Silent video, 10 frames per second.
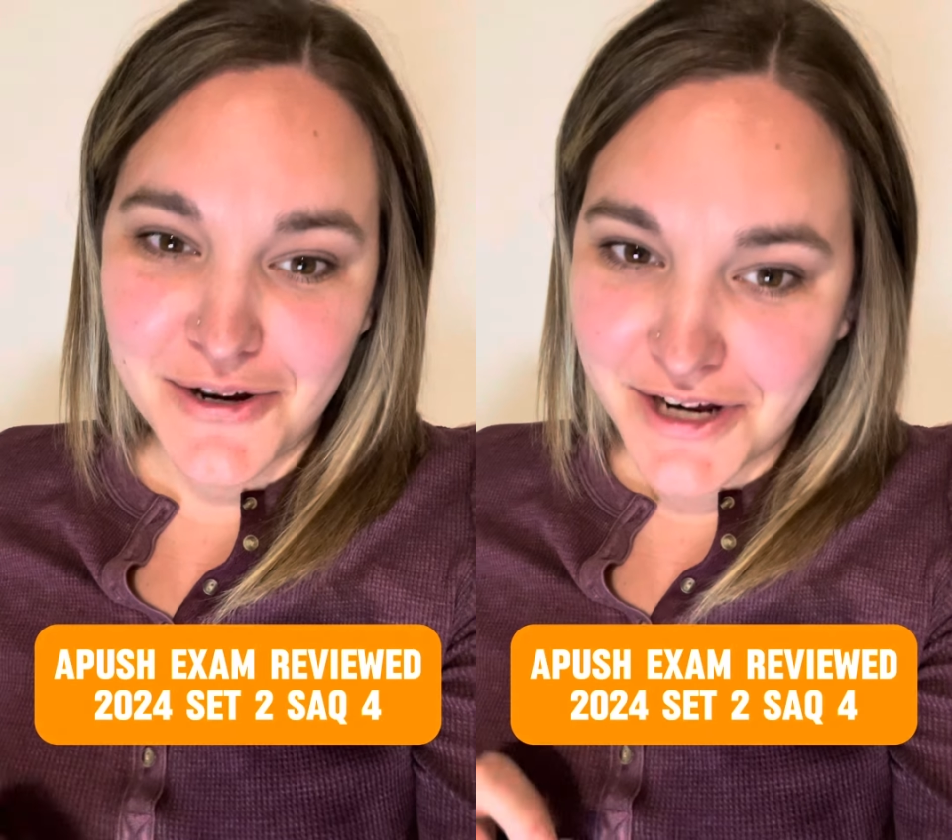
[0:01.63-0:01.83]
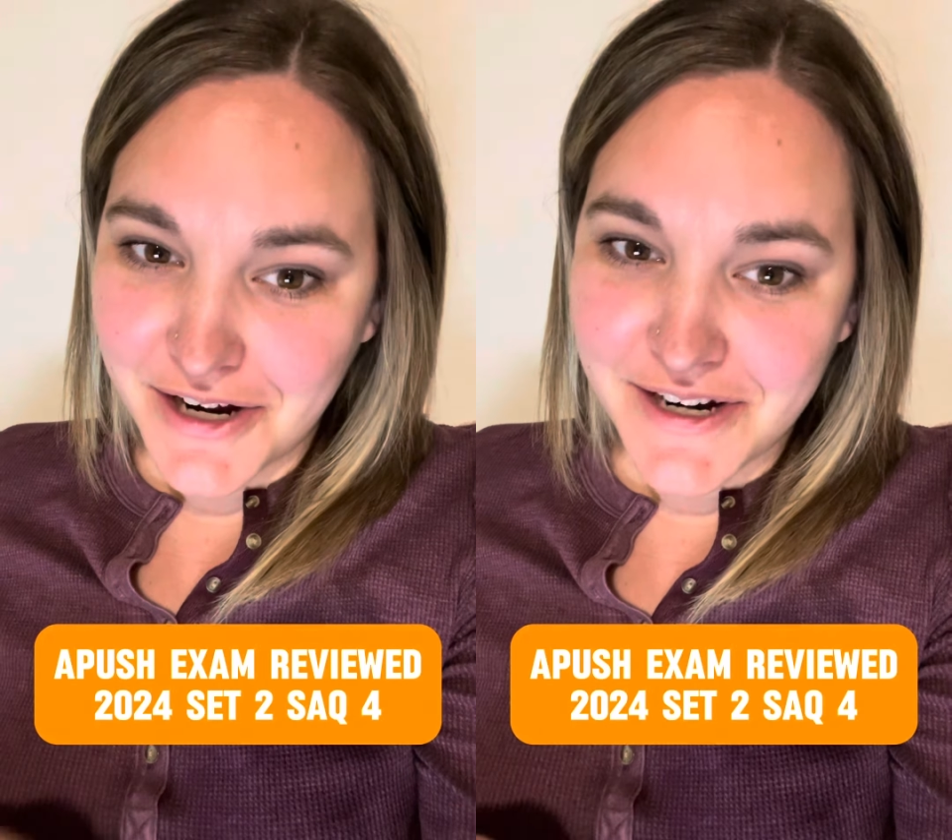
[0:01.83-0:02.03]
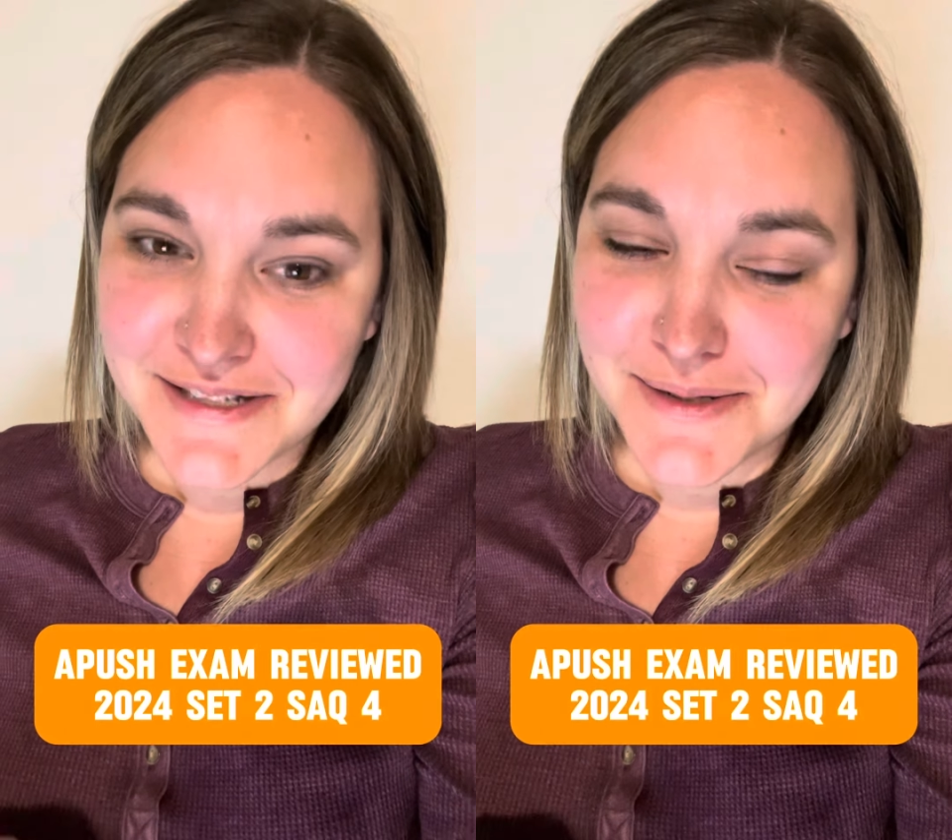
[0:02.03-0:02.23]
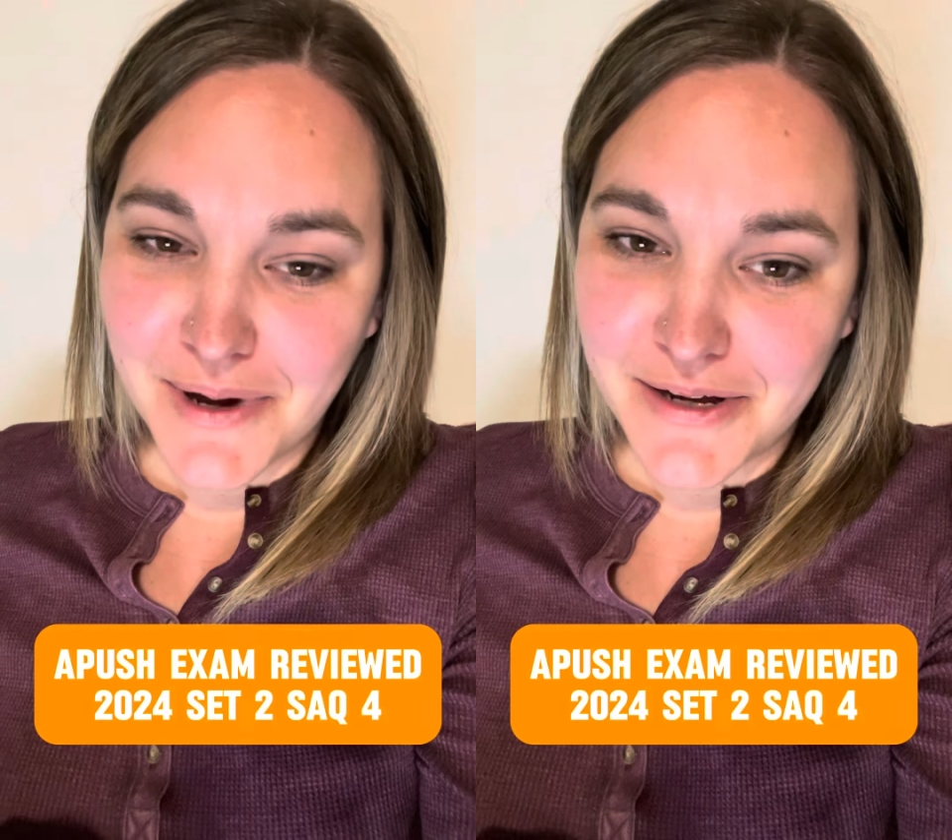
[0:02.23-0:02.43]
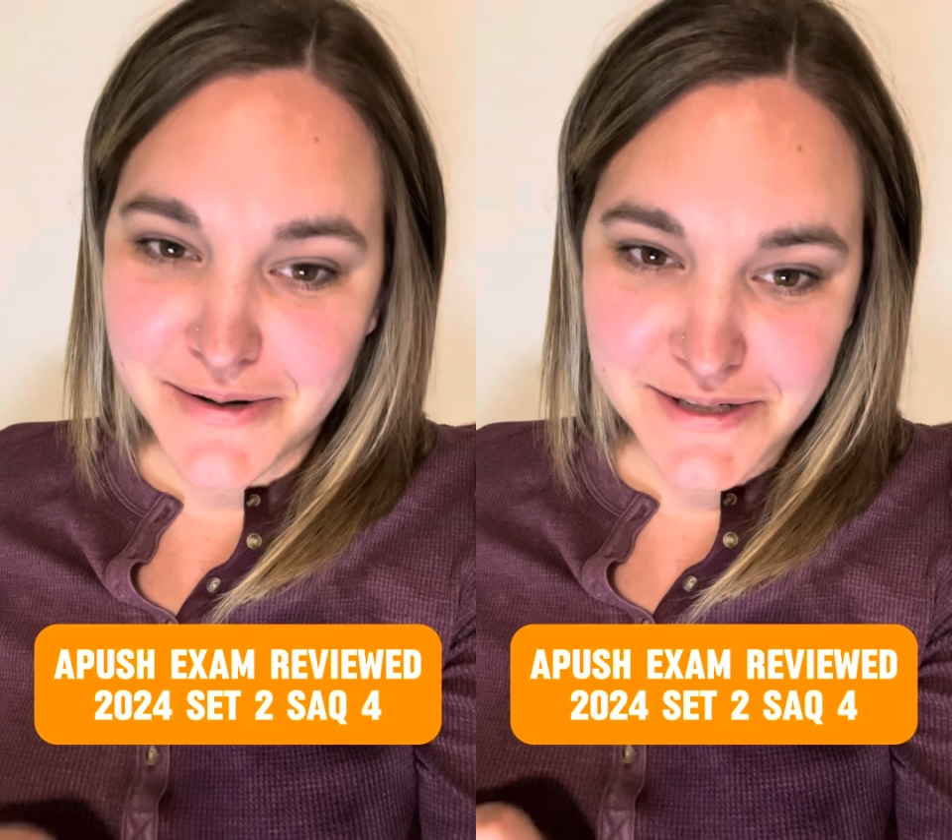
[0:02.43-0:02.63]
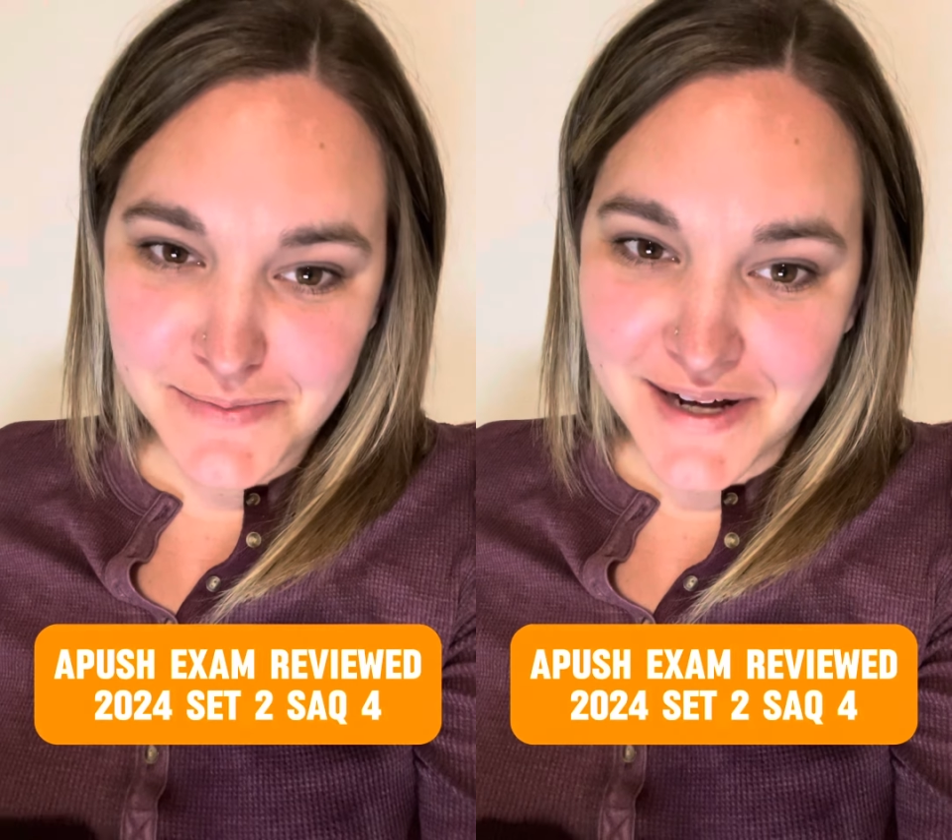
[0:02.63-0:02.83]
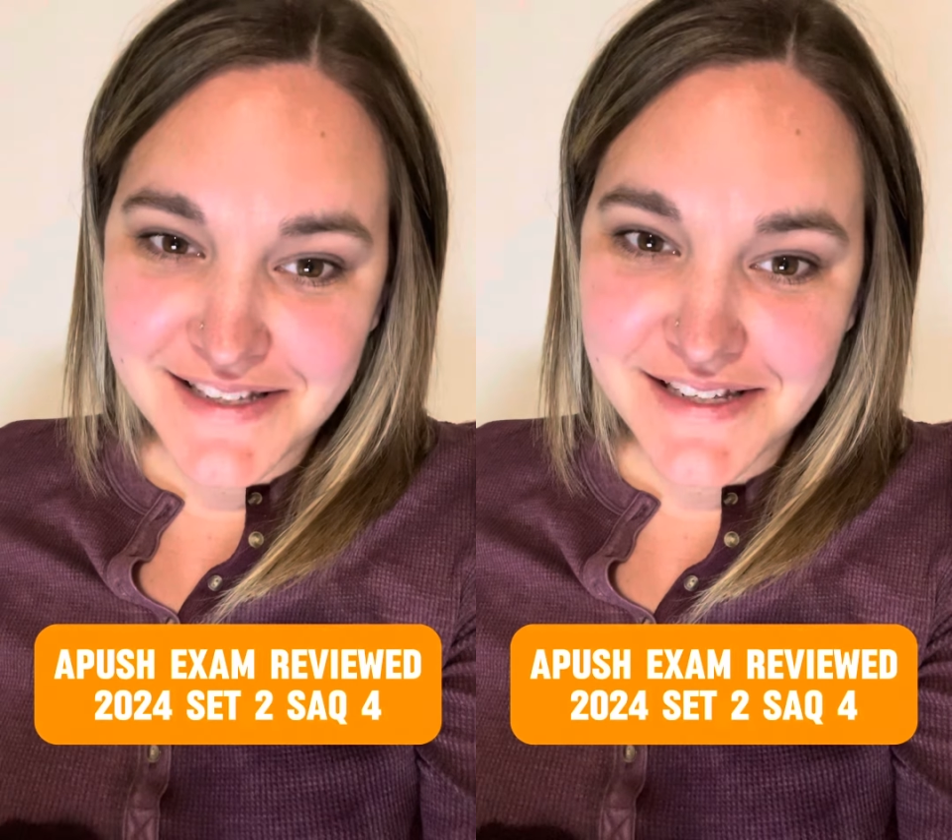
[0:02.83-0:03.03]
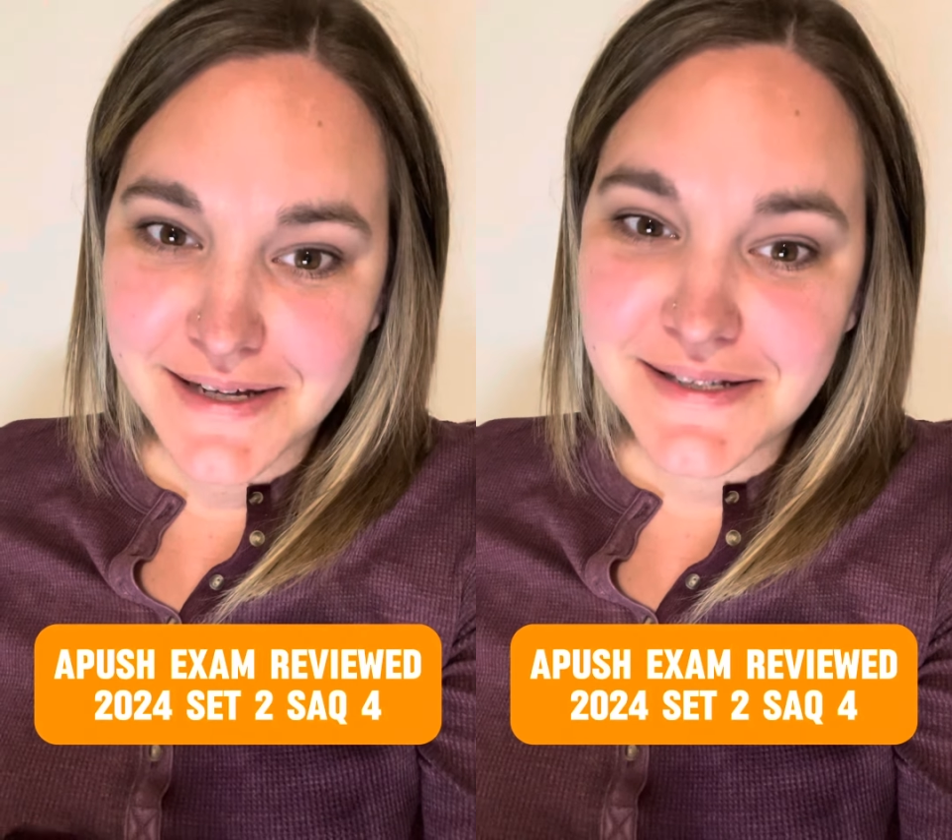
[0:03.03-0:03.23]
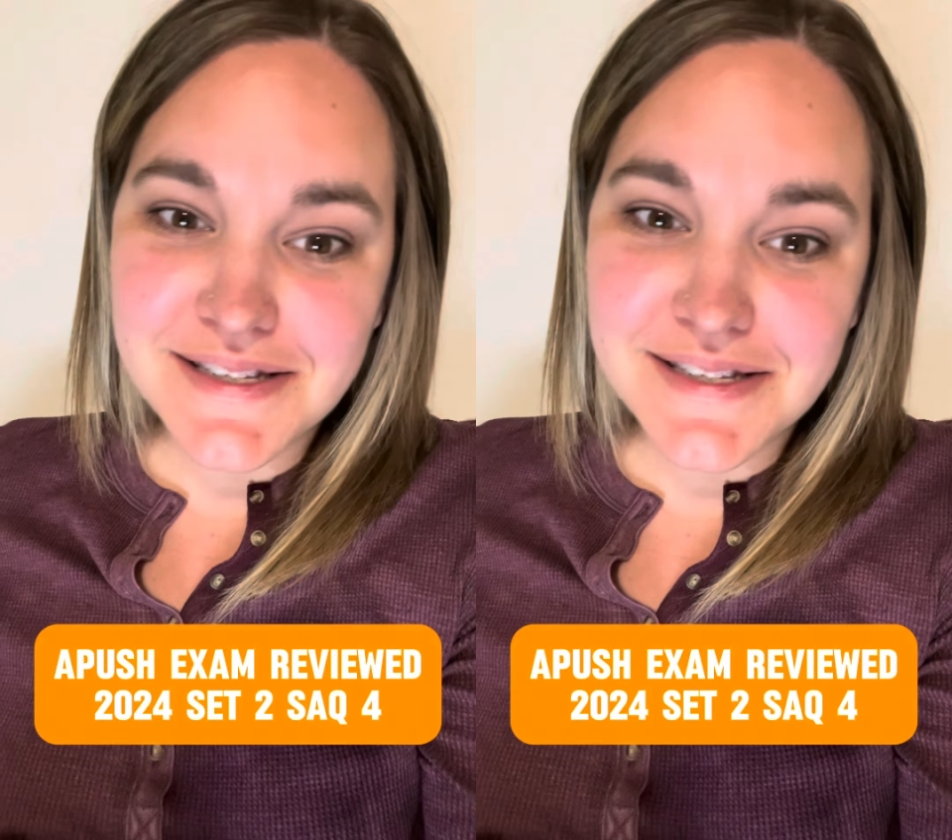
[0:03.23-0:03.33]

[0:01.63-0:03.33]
curious about your responses,